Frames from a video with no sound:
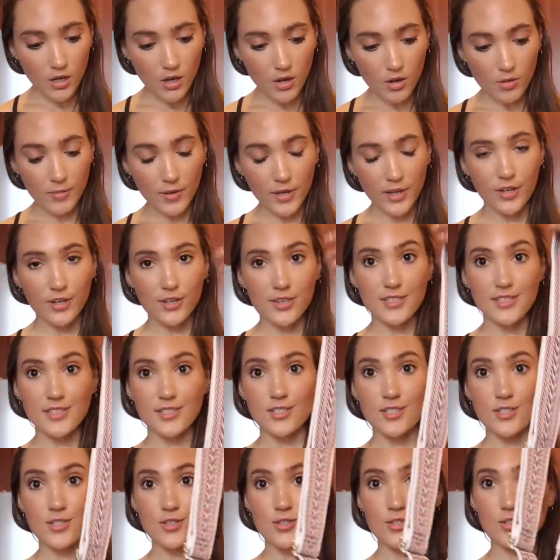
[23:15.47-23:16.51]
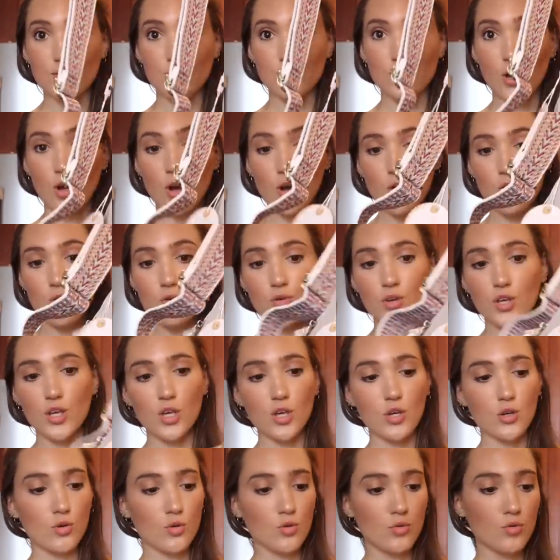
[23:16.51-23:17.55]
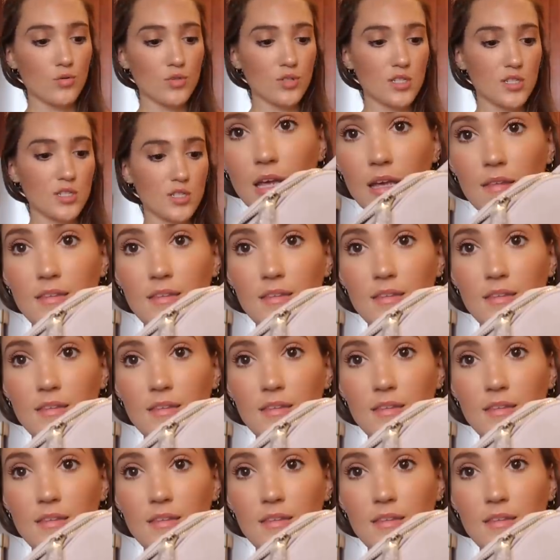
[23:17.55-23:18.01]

Oh my goodness, this is so cute.